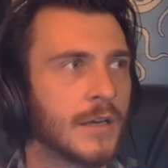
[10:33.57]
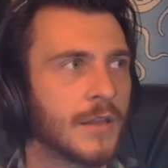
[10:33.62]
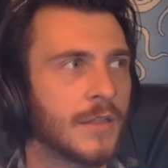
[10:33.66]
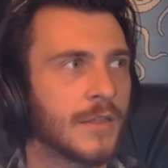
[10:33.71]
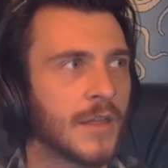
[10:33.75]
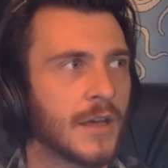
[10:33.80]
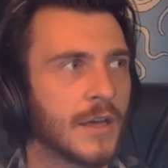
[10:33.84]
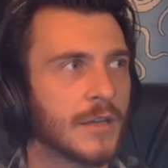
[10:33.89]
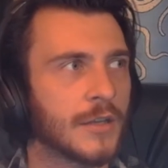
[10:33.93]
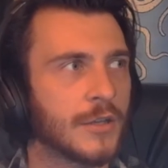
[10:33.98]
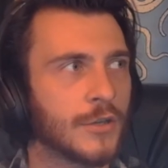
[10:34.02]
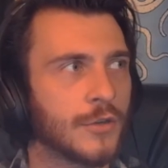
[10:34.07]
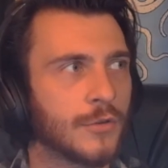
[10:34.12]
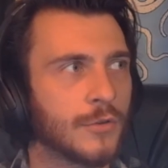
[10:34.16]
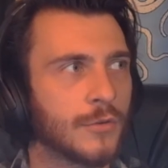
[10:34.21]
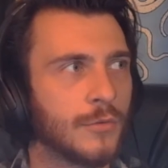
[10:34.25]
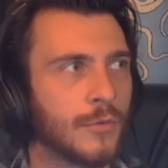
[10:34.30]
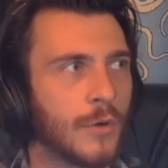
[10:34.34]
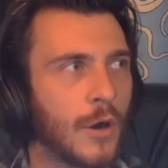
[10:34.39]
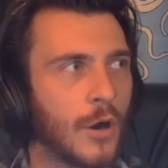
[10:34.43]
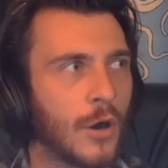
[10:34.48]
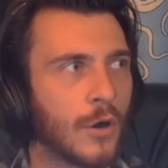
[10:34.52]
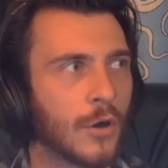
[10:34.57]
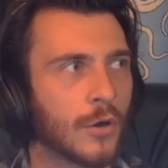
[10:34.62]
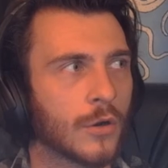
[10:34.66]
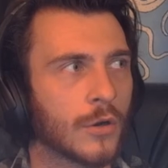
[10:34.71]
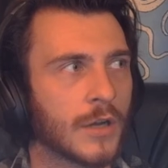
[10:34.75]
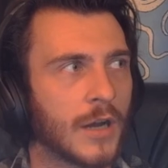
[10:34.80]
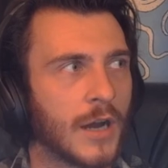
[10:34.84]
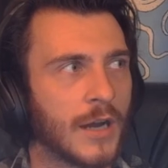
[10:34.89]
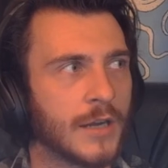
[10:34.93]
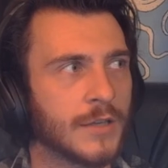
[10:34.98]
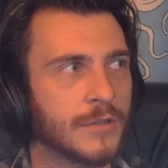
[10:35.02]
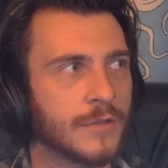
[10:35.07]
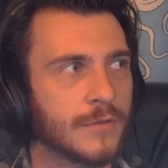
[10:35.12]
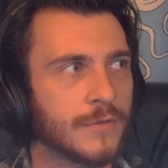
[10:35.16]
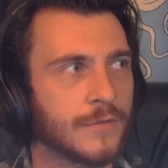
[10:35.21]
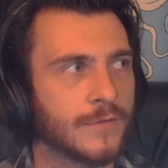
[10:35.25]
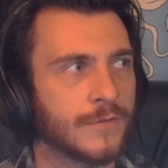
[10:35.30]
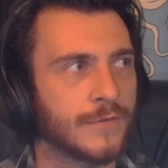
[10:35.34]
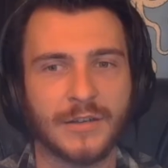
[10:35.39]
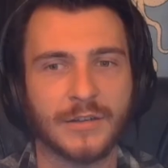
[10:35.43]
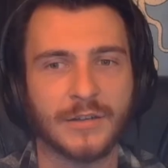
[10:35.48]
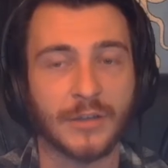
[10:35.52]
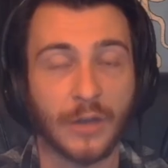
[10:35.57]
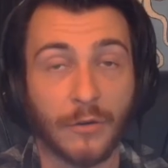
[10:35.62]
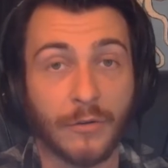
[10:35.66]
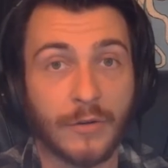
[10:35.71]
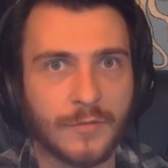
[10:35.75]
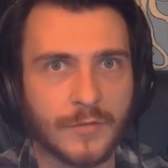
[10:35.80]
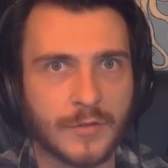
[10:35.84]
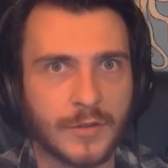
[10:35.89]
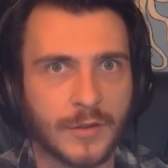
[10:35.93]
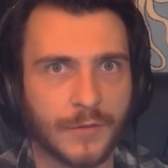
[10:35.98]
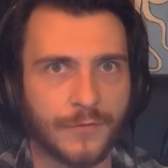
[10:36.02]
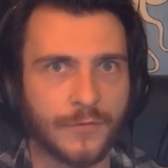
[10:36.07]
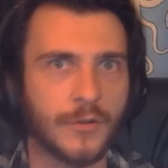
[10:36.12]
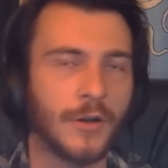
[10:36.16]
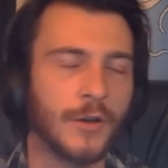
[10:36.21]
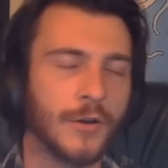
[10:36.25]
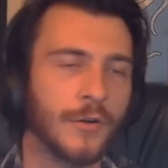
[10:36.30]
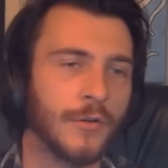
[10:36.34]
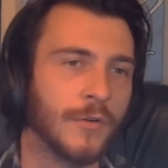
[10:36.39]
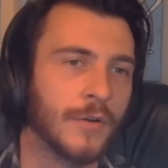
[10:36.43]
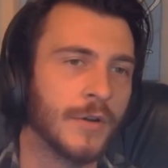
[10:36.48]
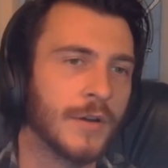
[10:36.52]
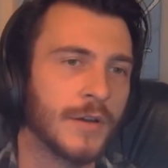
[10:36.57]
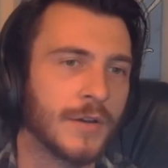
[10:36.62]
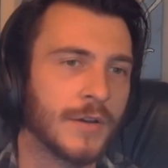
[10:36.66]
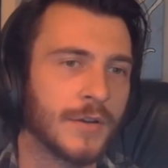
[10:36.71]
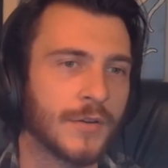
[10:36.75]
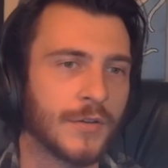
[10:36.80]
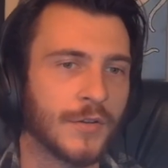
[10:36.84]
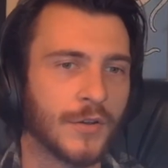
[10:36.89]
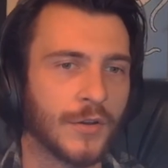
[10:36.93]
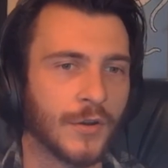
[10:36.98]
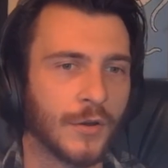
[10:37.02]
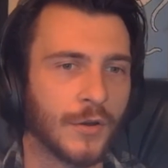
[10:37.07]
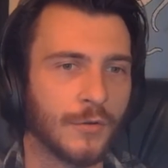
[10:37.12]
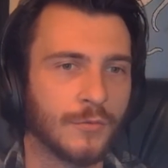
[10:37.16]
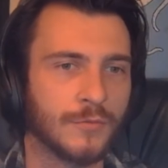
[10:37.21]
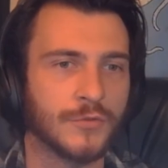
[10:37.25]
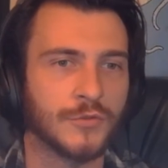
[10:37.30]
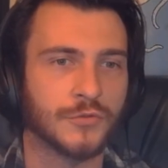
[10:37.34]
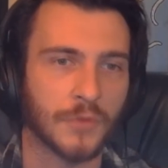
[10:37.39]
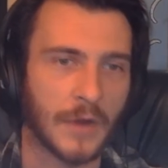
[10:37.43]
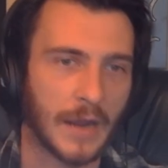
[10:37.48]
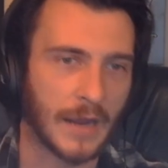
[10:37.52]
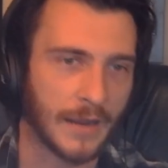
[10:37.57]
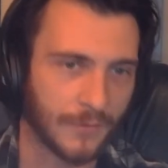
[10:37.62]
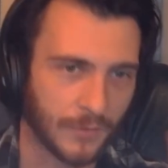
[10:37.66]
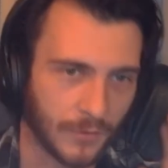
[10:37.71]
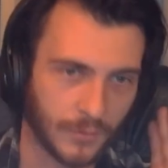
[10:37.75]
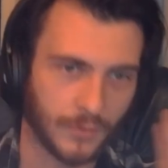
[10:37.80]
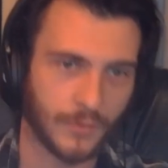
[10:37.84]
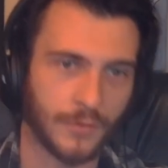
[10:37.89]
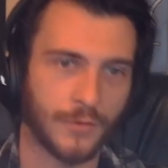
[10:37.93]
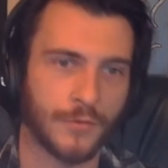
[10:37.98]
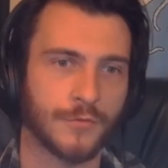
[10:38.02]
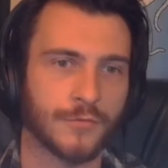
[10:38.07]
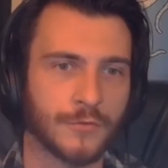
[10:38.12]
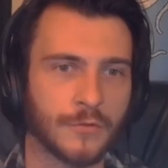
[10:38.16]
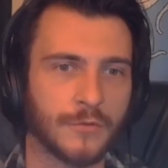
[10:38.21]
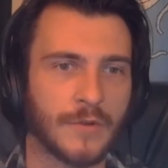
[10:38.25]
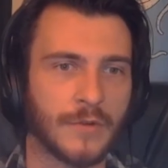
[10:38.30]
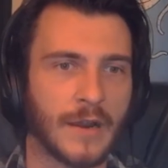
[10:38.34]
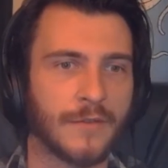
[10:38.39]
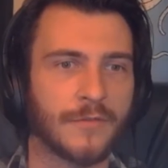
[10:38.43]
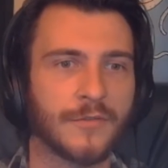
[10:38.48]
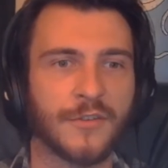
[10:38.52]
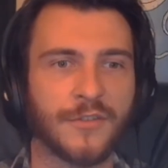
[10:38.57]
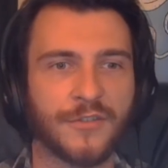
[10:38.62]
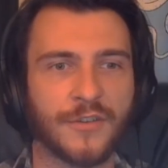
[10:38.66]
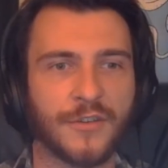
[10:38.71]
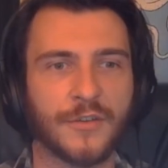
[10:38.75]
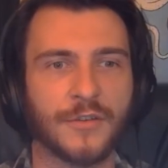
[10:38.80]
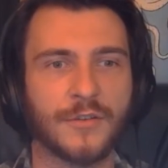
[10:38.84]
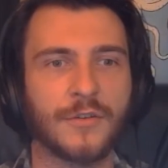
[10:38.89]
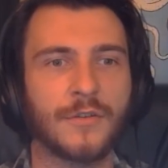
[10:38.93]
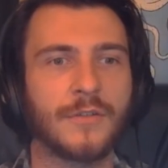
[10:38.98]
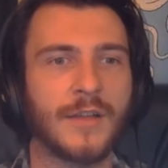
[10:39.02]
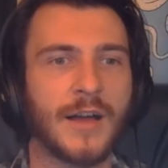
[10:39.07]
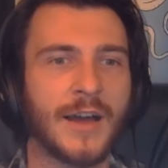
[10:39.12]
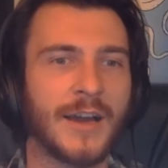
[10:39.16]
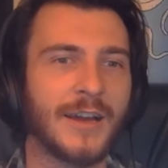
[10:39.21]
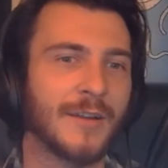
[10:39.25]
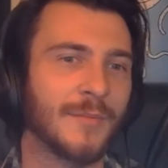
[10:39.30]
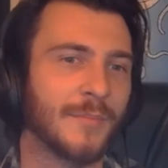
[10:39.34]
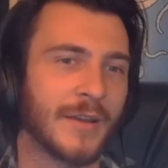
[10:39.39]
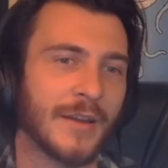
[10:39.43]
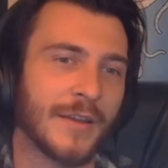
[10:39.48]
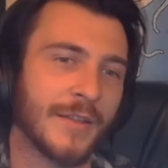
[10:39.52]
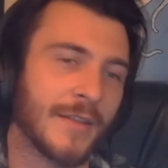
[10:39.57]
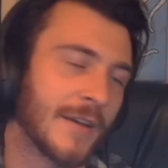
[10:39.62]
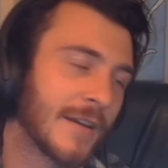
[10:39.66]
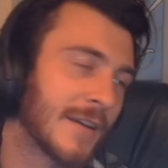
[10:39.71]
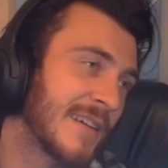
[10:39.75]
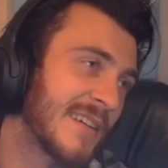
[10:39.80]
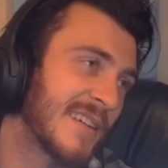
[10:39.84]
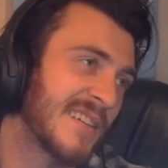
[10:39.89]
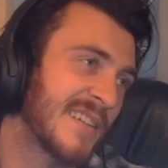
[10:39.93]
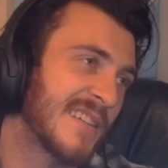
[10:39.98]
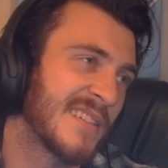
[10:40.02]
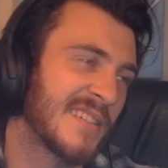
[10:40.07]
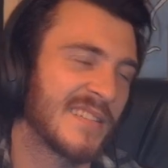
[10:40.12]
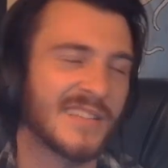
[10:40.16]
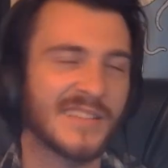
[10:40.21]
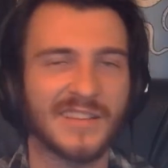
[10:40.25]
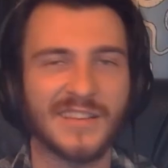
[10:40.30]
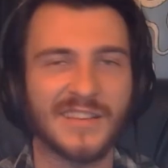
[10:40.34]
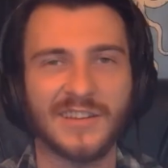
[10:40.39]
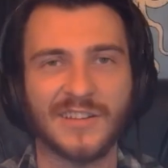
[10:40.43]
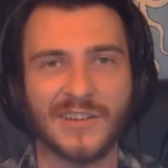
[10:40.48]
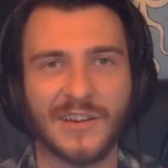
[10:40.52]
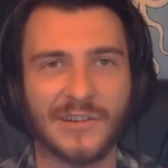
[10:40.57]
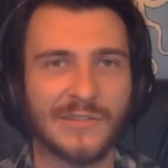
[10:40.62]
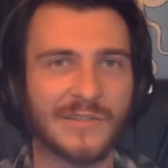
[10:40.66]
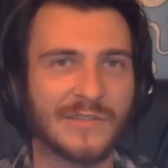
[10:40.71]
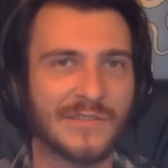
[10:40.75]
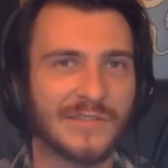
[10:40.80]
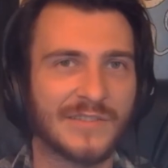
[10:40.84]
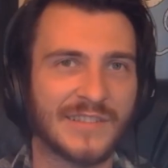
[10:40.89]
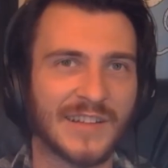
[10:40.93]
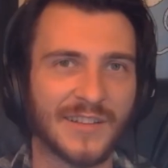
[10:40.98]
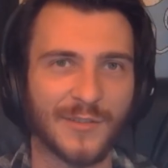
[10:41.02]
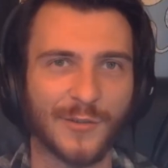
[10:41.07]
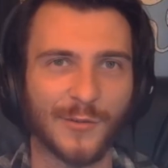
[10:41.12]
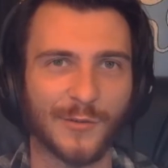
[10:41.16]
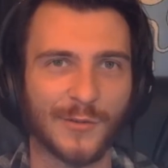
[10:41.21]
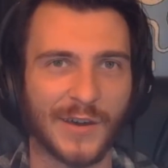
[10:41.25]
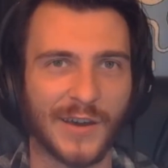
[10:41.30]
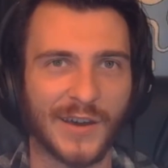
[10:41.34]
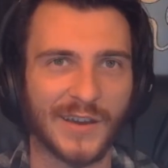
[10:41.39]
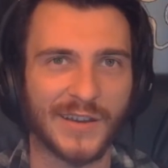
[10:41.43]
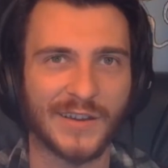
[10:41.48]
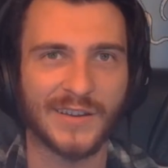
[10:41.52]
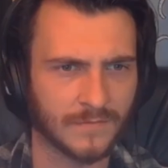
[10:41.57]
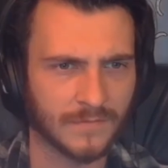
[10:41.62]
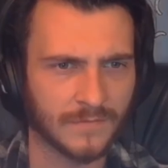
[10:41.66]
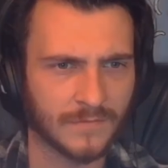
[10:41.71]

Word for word: that you are kind of going with the flow, you know, driving through every single light and being like, eh, you know, that's okay.